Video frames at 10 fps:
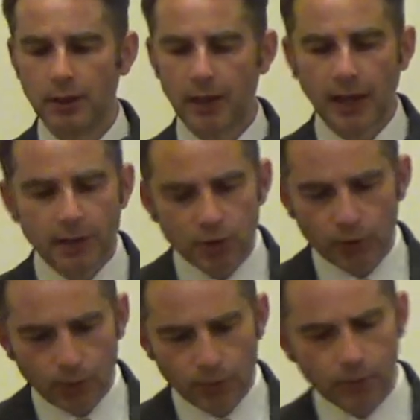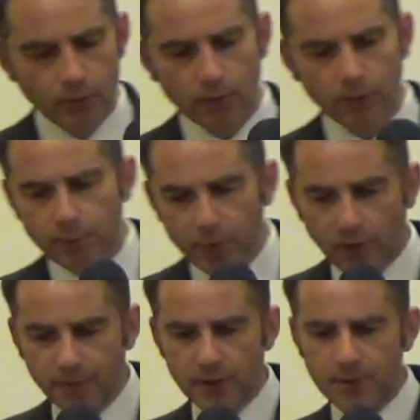And so the
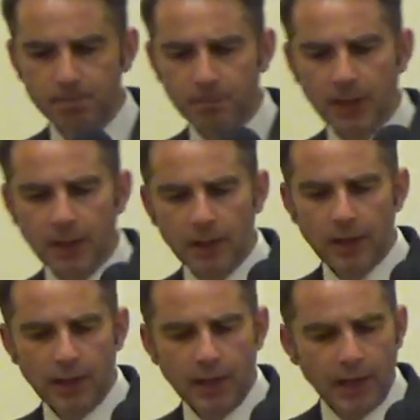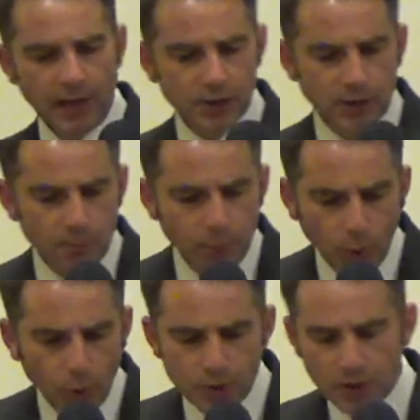prophet has
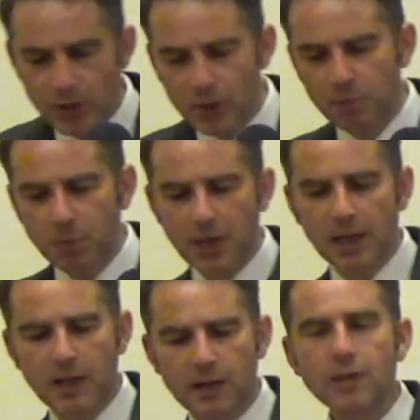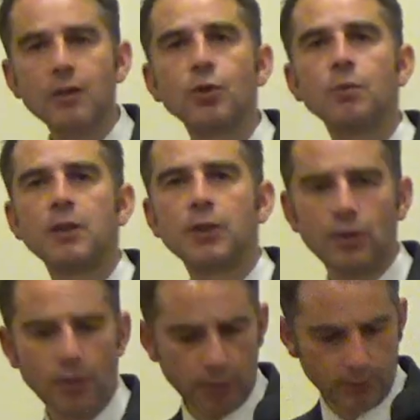composed his prayer into a
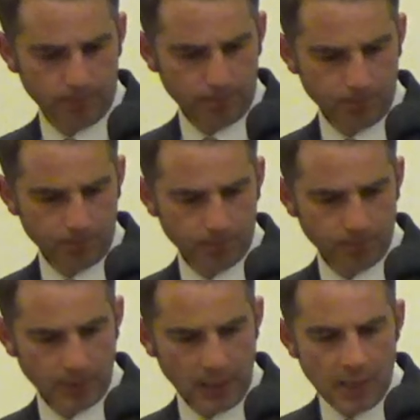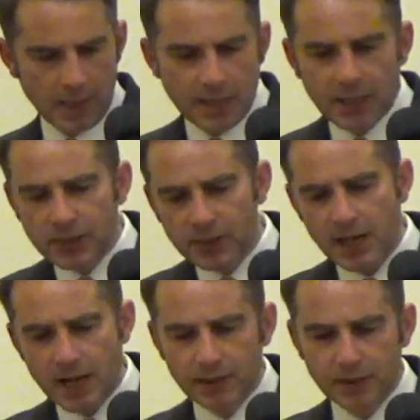song. He has
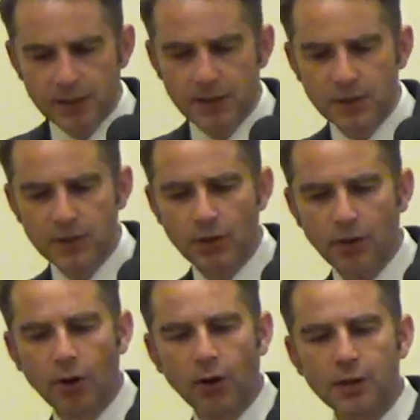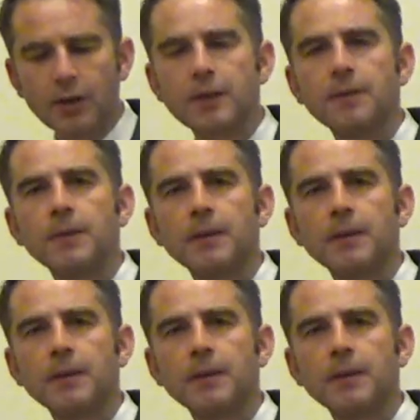set it in its order,